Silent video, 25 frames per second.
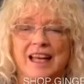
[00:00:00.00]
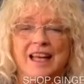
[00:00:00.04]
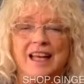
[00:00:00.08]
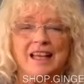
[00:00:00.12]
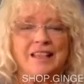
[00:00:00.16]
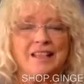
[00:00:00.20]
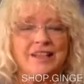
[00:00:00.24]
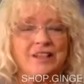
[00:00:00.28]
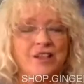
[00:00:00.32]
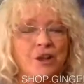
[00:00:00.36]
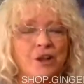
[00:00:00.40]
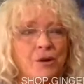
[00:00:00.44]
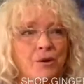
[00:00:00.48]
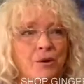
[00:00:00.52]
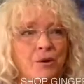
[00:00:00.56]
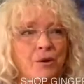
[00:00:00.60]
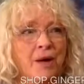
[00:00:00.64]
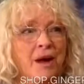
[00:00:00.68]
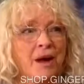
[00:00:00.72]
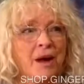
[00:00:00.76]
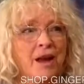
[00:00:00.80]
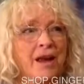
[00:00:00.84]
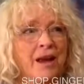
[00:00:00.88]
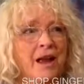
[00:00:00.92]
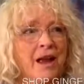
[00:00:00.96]
So
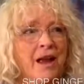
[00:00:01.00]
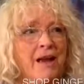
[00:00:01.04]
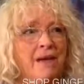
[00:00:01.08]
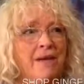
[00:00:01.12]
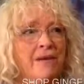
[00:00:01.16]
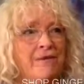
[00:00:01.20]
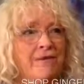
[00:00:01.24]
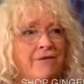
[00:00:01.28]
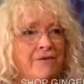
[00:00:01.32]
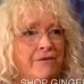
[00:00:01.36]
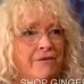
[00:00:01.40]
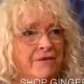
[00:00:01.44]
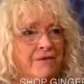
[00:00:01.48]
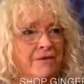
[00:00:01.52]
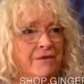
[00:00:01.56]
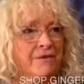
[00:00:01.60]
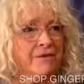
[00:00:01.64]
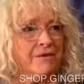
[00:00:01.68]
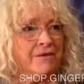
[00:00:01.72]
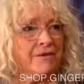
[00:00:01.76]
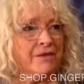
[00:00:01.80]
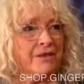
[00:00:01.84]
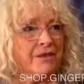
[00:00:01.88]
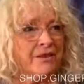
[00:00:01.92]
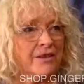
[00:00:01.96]
I have
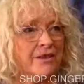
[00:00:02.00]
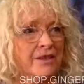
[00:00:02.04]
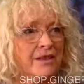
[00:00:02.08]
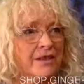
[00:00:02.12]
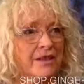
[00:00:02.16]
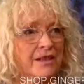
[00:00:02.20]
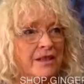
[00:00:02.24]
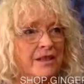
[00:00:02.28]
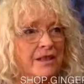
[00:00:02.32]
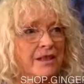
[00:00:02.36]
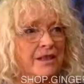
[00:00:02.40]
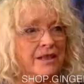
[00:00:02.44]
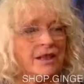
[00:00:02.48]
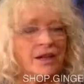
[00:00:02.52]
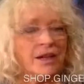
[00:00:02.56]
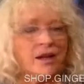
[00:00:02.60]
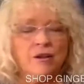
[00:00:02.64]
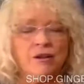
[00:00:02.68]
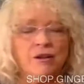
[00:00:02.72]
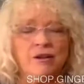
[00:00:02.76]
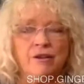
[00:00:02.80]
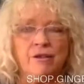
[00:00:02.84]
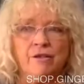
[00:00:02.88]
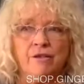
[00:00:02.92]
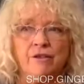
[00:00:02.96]
the
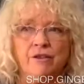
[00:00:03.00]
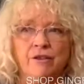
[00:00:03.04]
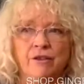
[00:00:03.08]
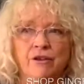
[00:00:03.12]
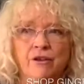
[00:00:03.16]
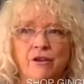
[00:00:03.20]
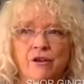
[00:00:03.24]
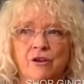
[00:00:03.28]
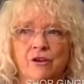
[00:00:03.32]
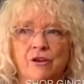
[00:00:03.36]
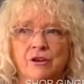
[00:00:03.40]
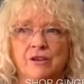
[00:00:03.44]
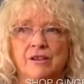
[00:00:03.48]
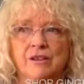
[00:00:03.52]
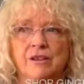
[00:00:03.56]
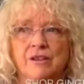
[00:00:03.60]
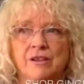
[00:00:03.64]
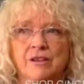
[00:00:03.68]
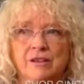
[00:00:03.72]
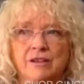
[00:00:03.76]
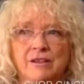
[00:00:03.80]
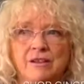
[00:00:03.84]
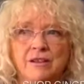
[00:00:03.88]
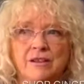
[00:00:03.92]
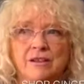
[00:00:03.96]
color of
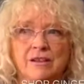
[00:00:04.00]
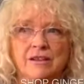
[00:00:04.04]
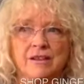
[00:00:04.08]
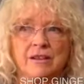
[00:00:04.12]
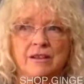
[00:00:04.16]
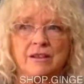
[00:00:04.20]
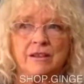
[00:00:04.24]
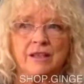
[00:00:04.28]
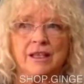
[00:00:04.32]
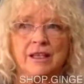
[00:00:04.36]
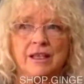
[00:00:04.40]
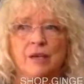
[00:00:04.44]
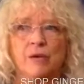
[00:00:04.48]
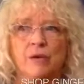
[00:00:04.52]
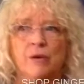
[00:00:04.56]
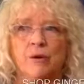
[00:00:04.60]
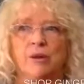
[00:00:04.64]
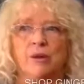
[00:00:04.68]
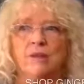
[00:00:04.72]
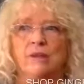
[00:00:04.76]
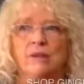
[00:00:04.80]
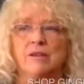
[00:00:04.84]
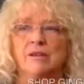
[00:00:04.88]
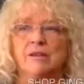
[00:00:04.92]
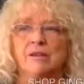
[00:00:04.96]
thought
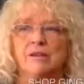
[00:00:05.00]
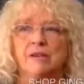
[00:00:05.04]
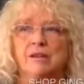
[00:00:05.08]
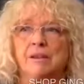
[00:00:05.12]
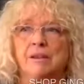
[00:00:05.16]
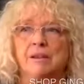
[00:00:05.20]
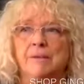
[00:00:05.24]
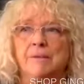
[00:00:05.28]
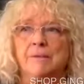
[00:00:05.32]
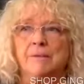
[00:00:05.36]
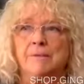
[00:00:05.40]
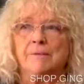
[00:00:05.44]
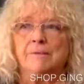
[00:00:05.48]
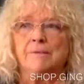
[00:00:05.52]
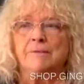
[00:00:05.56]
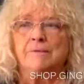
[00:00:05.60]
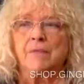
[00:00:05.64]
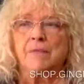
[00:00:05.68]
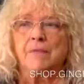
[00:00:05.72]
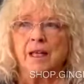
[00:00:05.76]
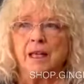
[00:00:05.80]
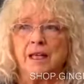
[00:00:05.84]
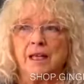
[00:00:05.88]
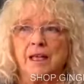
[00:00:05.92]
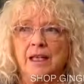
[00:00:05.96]
sequence
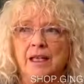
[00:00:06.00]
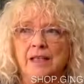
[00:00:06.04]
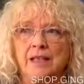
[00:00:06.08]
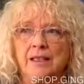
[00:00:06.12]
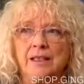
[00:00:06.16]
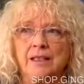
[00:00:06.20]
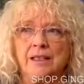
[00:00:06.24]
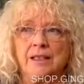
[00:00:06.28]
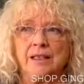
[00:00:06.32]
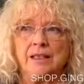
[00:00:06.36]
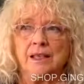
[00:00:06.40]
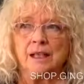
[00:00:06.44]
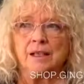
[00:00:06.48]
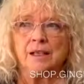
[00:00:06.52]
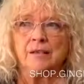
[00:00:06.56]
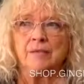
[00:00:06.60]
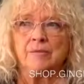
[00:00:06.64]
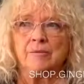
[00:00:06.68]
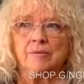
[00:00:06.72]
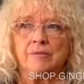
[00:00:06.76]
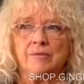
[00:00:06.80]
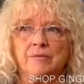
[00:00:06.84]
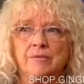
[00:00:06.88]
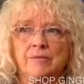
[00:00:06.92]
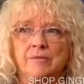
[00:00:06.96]
is
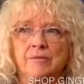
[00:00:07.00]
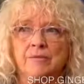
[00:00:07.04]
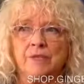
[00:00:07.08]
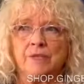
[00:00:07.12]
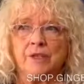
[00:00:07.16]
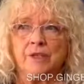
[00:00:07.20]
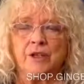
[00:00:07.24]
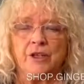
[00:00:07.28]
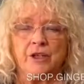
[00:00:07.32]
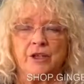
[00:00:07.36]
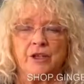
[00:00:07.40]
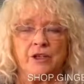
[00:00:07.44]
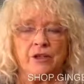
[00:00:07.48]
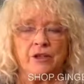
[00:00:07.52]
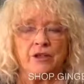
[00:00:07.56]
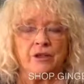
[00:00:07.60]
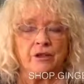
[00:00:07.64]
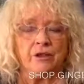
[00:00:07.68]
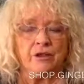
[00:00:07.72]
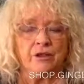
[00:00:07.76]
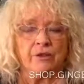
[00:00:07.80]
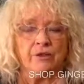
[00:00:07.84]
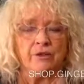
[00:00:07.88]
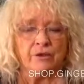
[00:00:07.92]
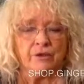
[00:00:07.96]
um, finished
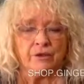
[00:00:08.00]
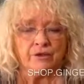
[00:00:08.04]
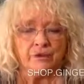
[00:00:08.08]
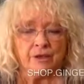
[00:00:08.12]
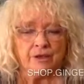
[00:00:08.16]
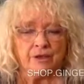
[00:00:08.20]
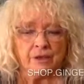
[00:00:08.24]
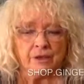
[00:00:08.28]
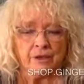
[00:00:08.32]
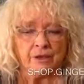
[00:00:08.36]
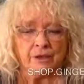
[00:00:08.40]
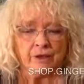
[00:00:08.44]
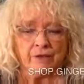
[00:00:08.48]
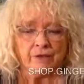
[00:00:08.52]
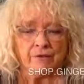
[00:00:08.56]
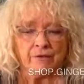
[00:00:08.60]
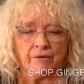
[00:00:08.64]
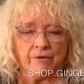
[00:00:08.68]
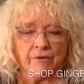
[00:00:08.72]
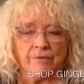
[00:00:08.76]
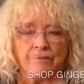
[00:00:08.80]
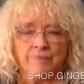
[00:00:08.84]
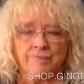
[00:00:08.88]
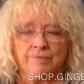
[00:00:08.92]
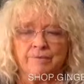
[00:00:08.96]
on the first
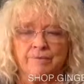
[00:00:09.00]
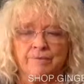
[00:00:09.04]
level